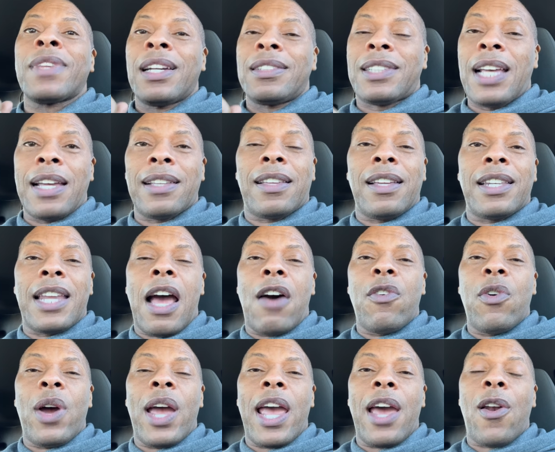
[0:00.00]
take the
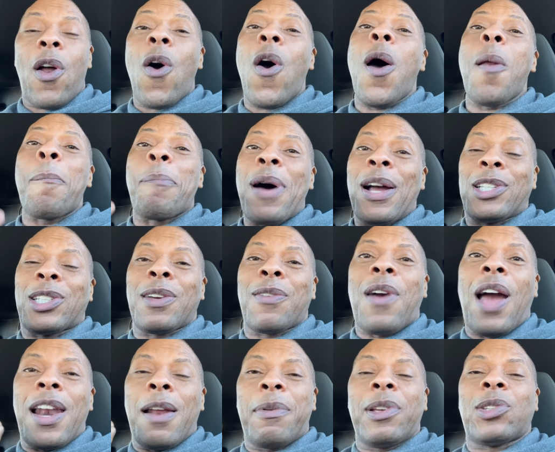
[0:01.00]
devil head on, punch him
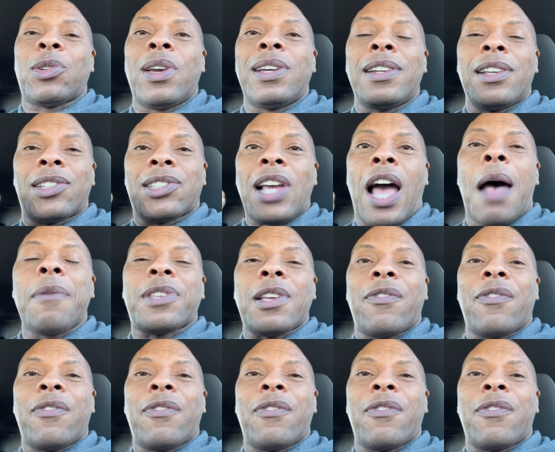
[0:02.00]
right in between the chops.